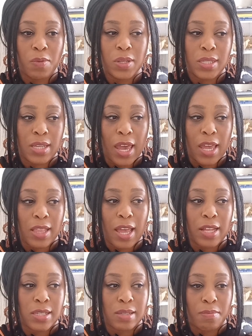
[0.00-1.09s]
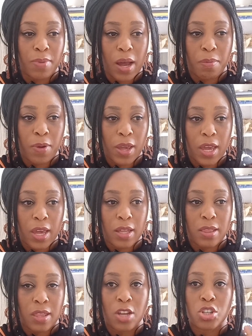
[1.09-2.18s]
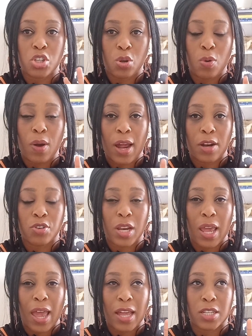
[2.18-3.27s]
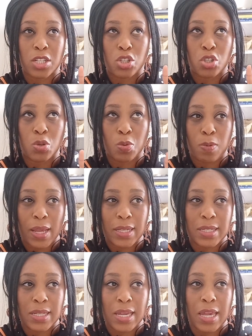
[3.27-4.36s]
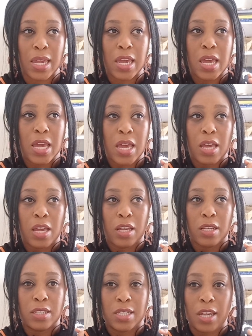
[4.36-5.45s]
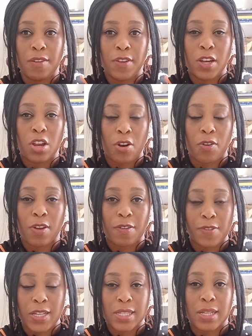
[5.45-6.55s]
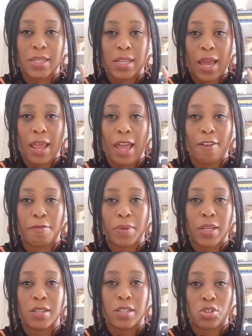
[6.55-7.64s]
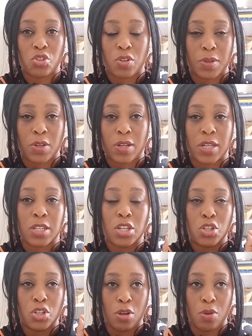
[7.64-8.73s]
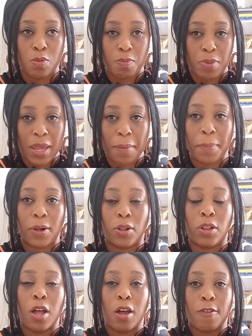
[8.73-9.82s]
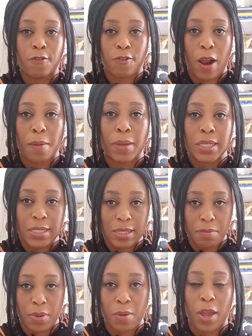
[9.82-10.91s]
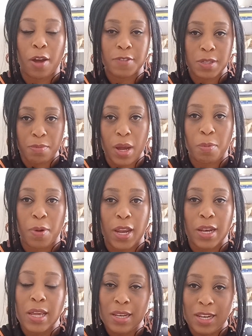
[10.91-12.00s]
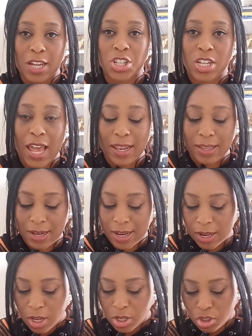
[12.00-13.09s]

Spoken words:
it was saying that Zimbabwe, there are 220 DV lottery visas that have been distributed to people from Zimbabwe, of Zimbabwean nationality.